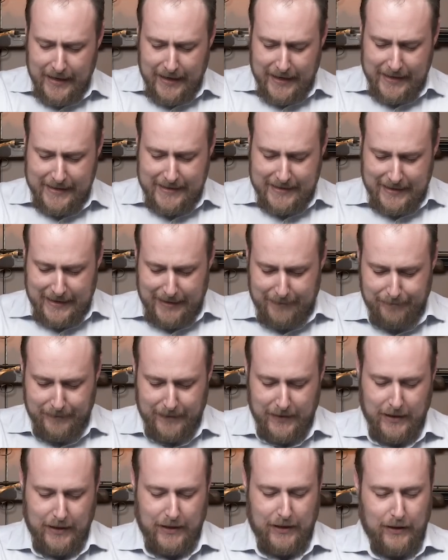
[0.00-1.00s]
Next
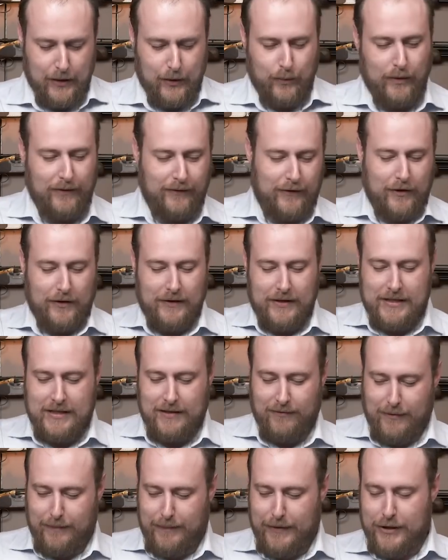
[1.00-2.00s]
up, we've got the
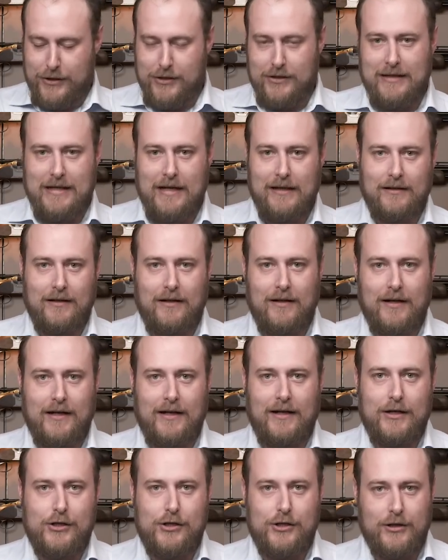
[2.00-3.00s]
Silver Pigeon down the line
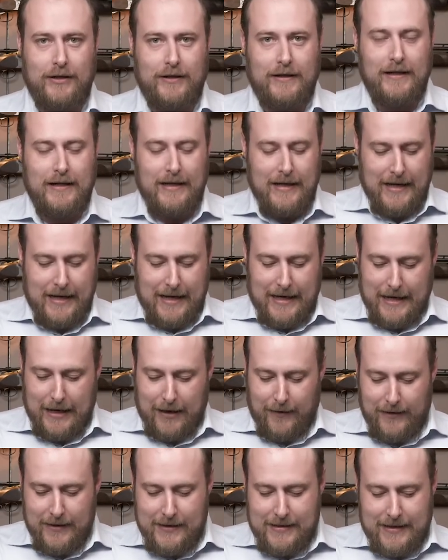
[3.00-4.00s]
edition.
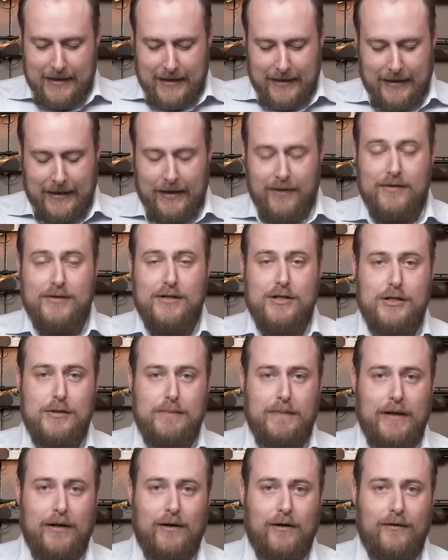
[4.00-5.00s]
Now this gun here is a
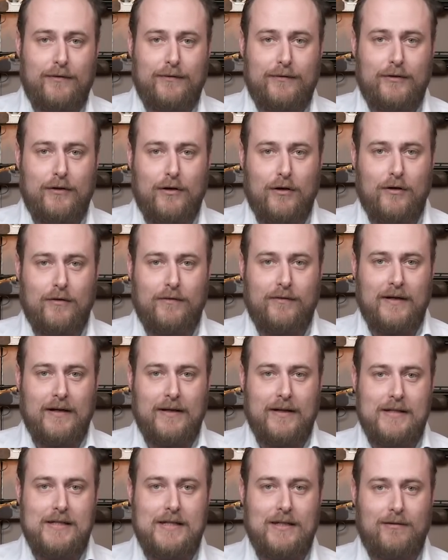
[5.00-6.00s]
spin-off of
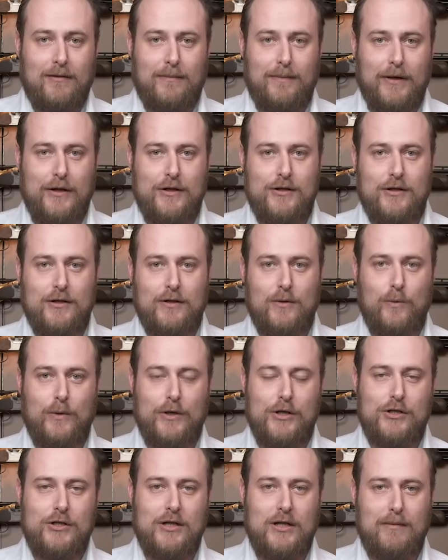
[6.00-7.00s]
the Silver Pigeon,
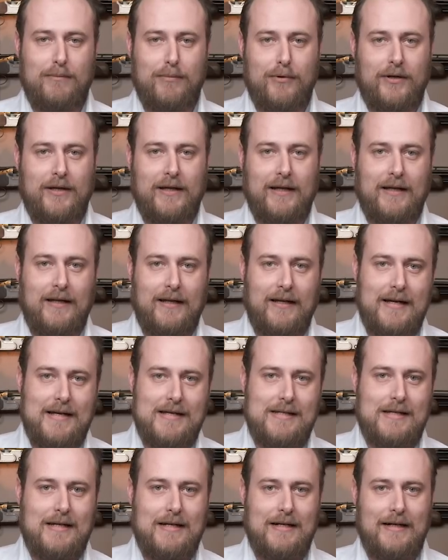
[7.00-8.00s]
which Beretta Italy
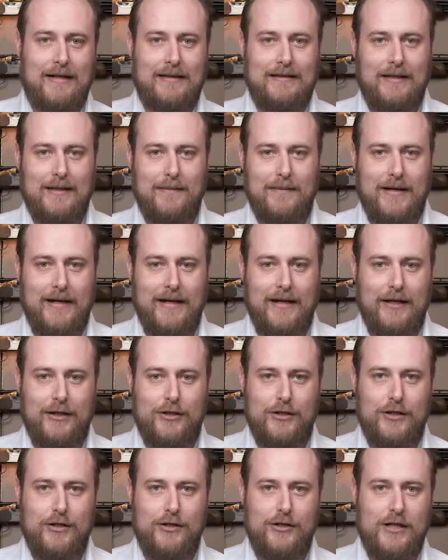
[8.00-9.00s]
has kindly
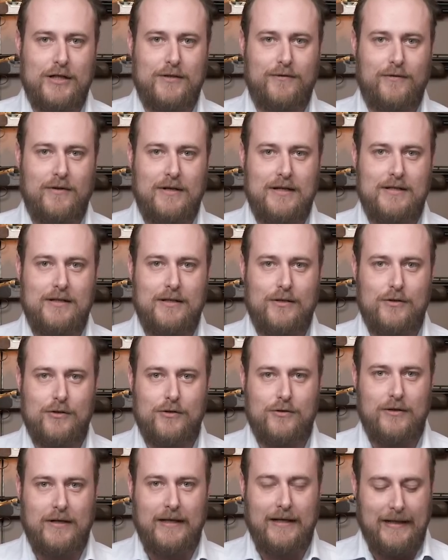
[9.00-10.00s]
made just for us in
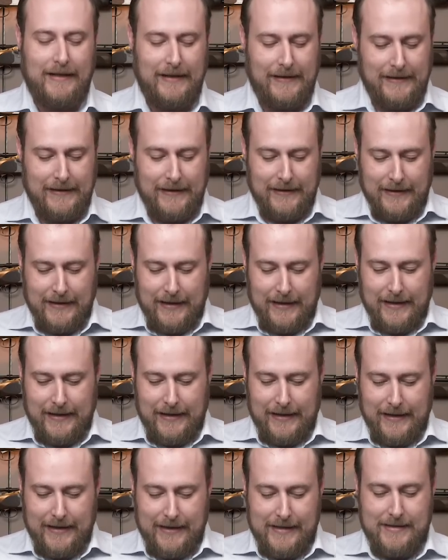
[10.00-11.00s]
Australia.
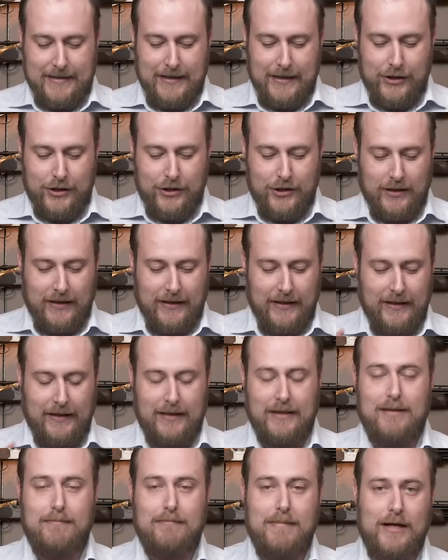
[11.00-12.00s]

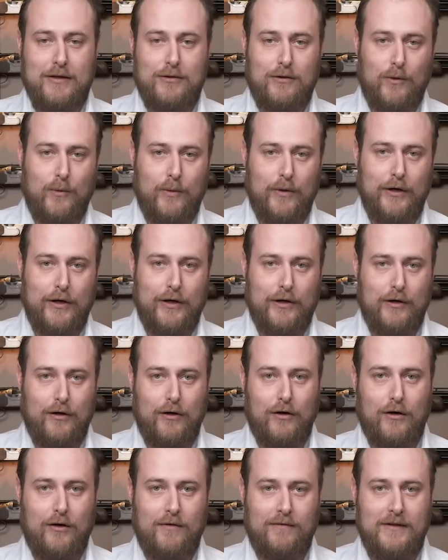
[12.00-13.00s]
Essentially, the metalwork
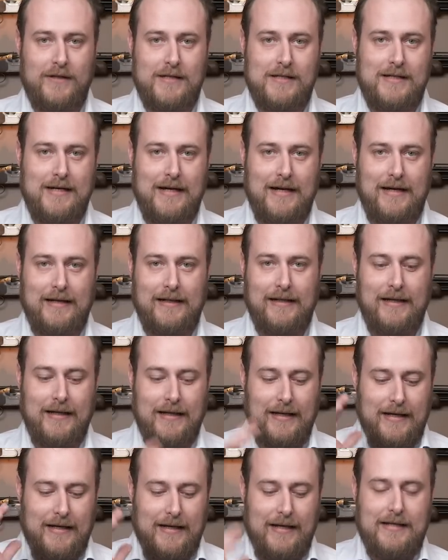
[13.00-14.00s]
of this gun
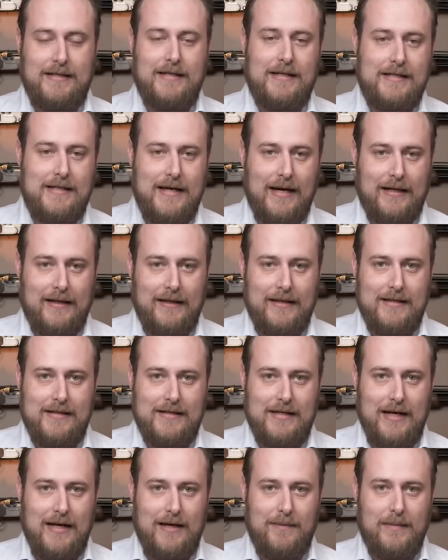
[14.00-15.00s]
is exactly the
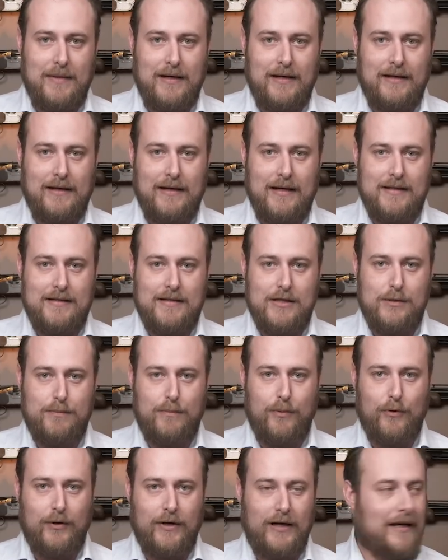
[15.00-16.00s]
same as a
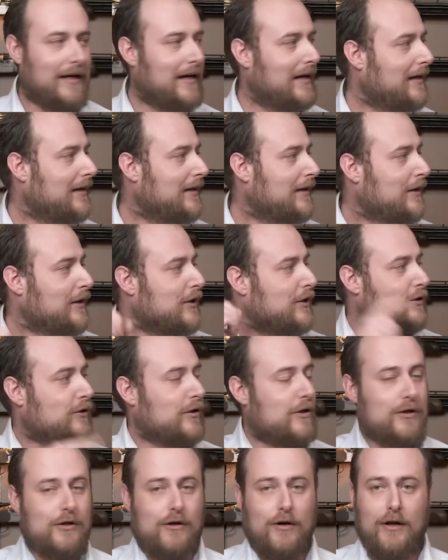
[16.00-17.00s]
sporting gun.
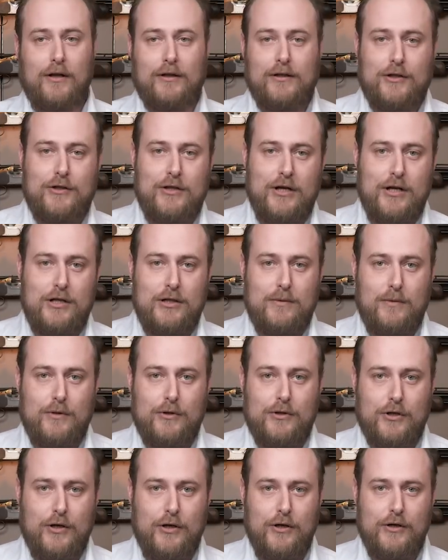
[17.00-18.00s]
So it's got
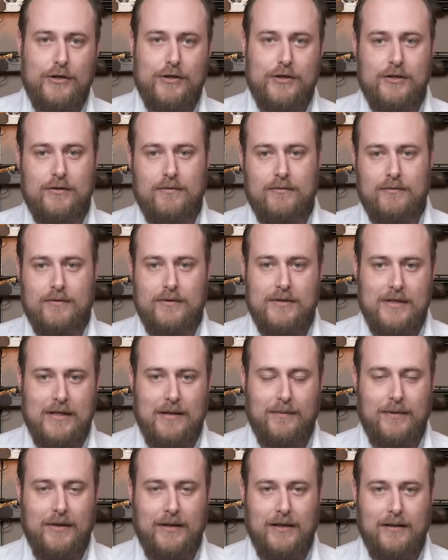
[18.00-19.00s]
interchangeable chokes,
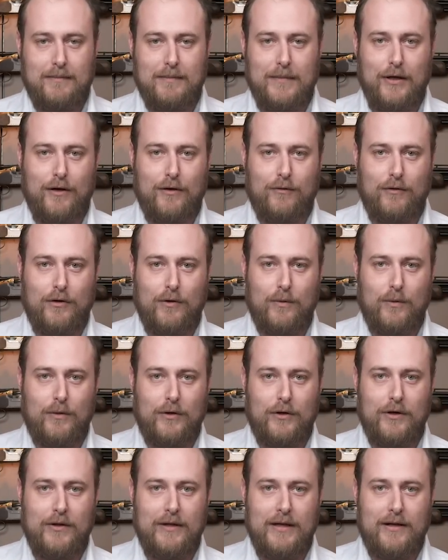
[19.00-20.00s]
something that many of you will
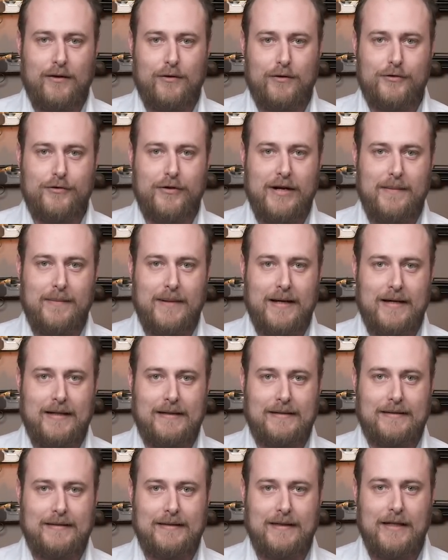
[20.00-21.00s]
know that on trap
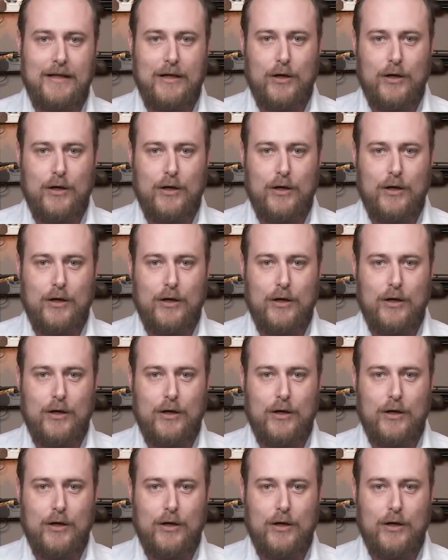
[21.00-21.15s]
guns,